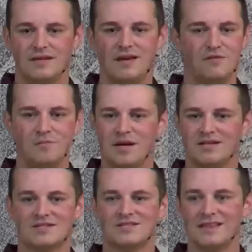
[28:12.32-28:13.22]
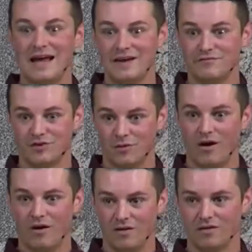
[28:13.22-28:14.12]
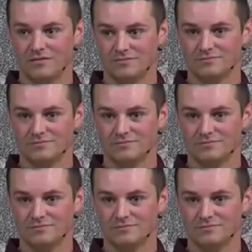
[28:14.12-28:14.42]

Even be a slave to all.